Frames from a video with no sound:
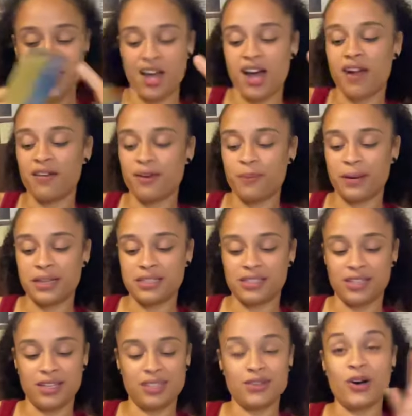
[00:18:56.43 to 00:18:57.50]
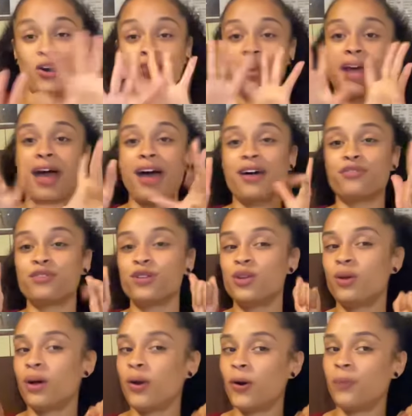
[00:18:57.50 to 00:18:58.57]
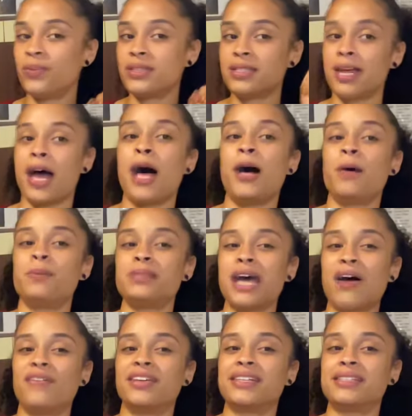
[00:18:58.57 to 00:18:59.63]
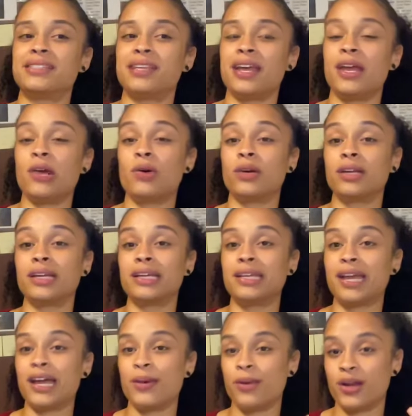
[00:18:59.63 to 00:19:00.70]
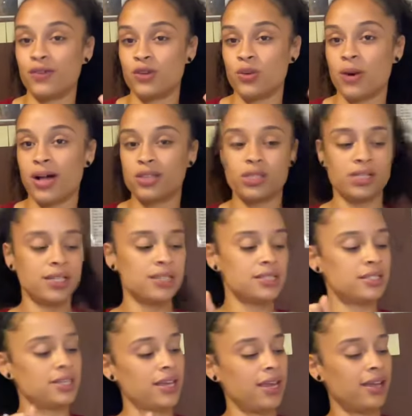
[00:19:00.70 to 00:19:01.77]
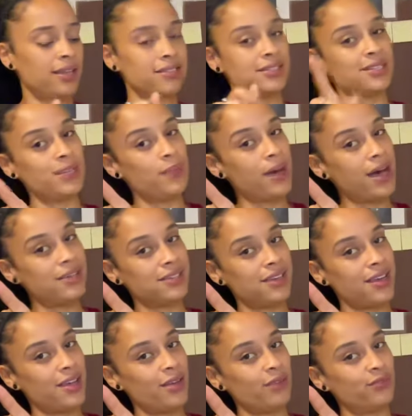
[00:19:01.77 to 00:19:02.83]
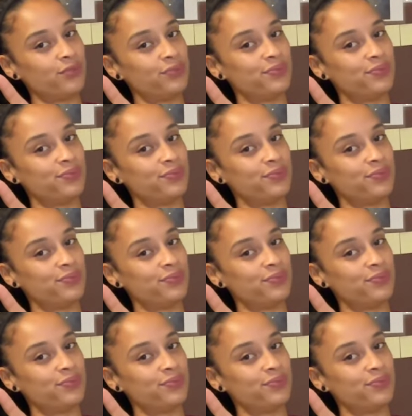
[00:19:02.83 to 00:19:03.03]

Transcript: All right, Pisces, all that I have for you. I hope this helped. Have a good day or a good night whenever you watch this and stay positive.